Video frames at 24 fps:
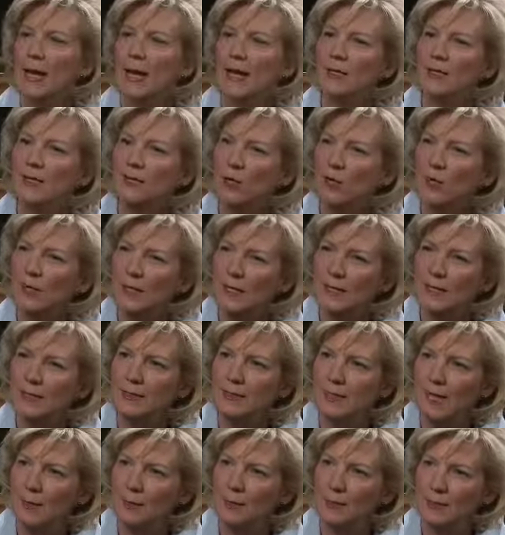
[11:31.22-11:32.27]
And so
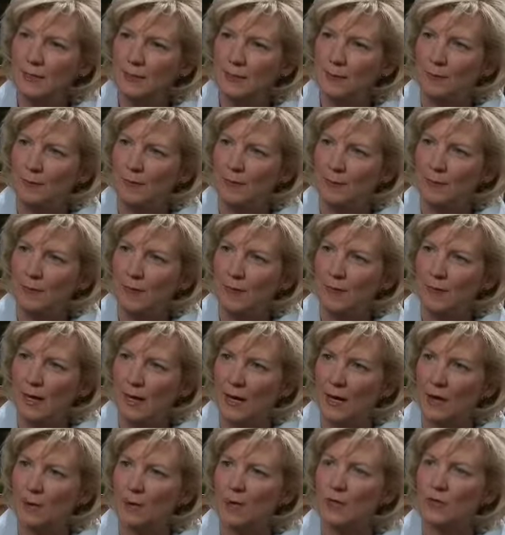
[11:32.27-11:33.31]
Islam, it seems to me
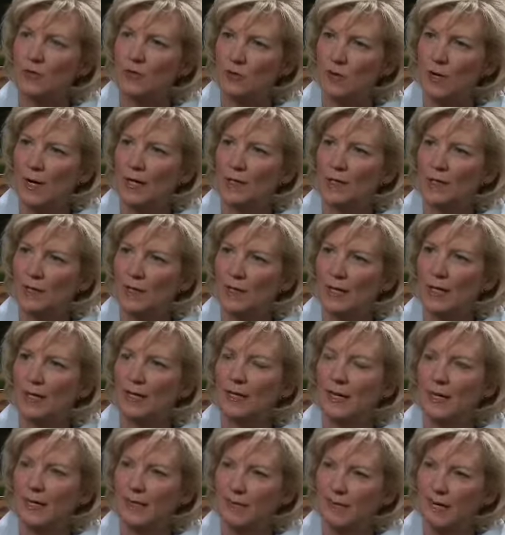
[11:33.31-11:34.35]
now, is trying to
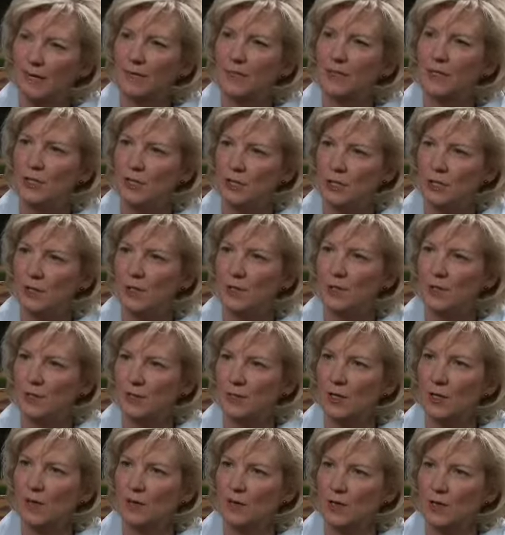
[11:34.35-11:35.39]
get a definition of
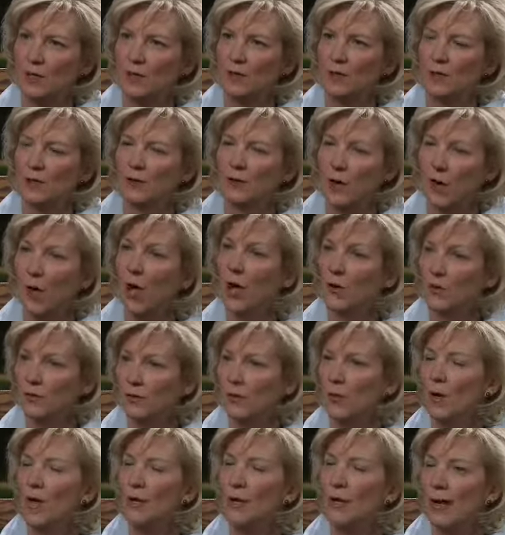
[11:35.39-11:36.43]
itself either,
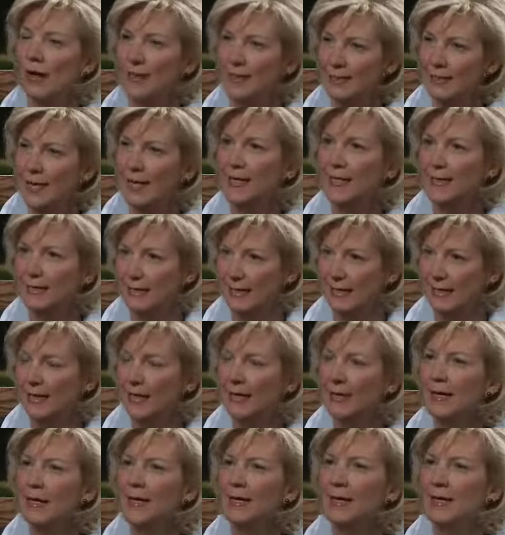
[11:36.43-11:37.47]
also an identity.
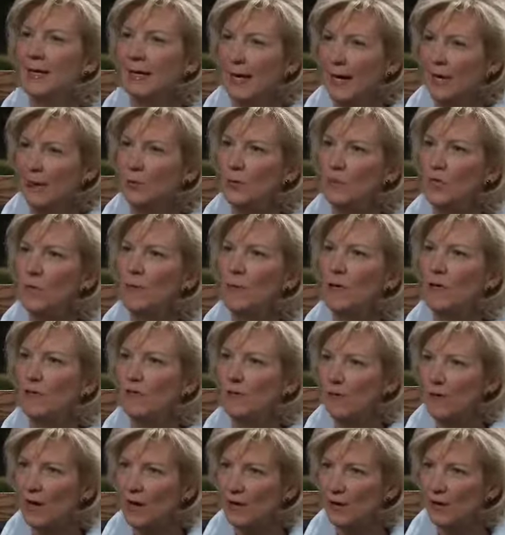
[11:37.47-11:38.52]
Can we be
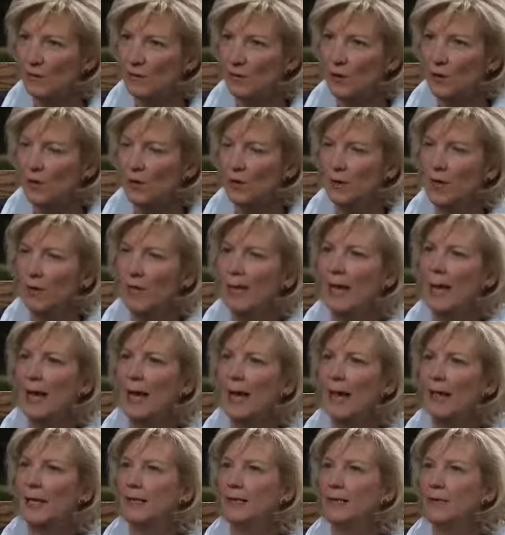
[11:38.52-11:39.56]
faithful
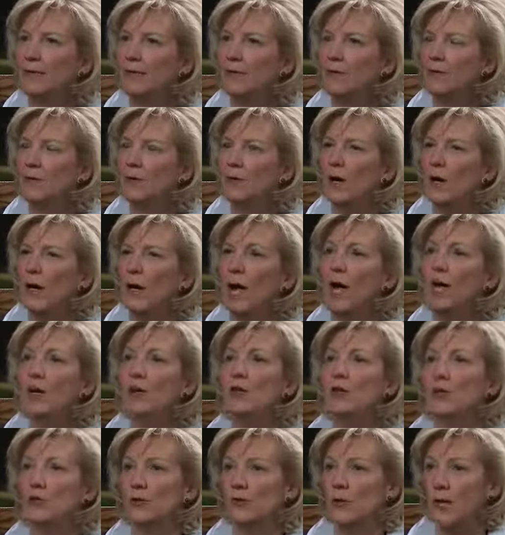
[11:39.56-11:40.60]
and live
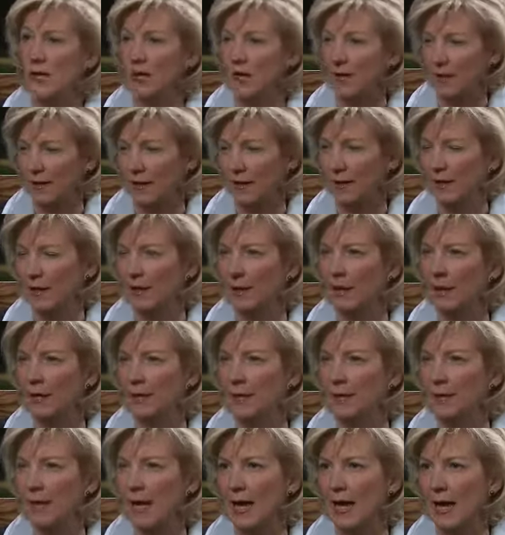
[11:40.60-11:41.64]
underneath a
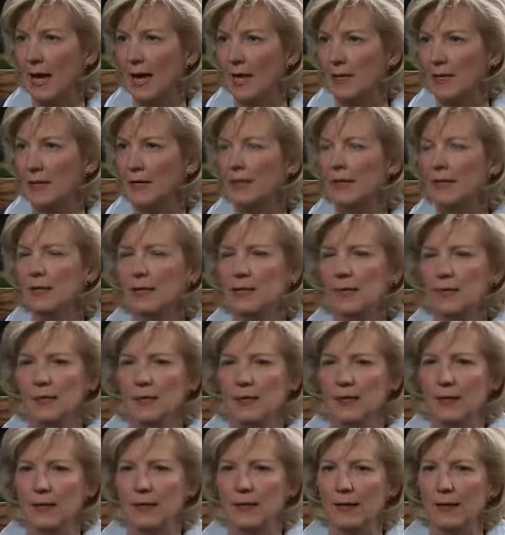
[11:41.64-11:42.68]
non
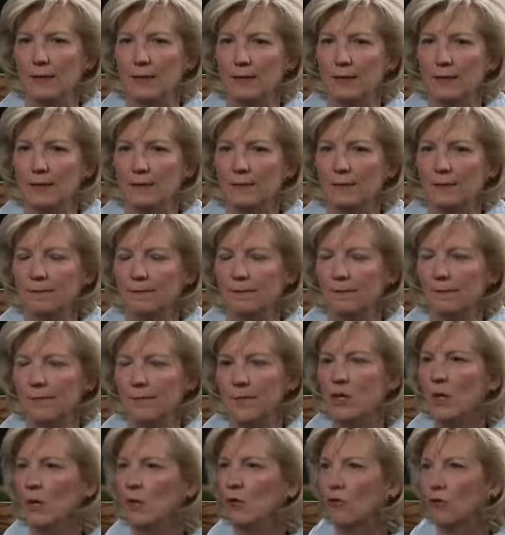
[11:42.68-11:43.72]
uh,
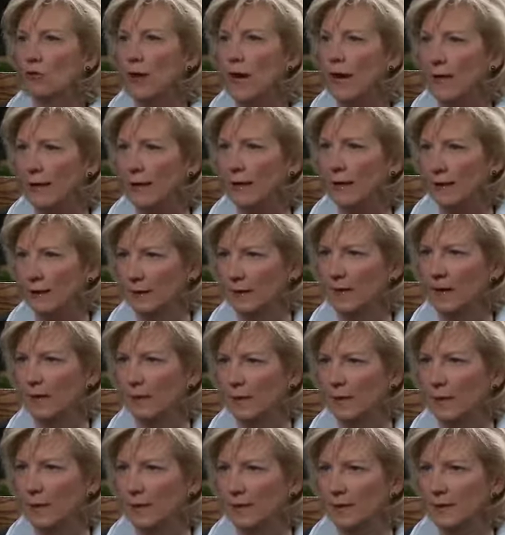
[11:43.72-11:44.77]
theocratic
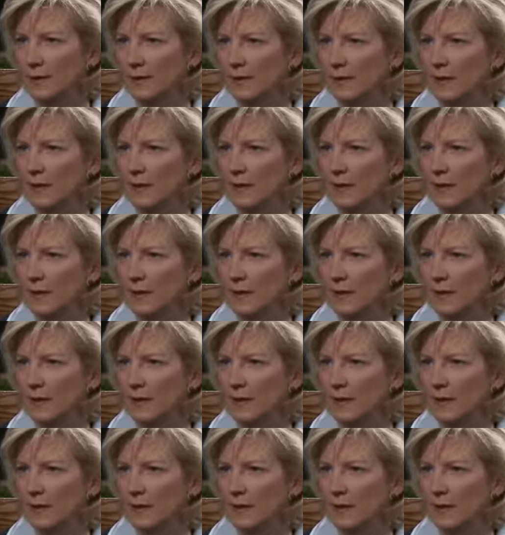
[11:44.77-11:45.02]
government.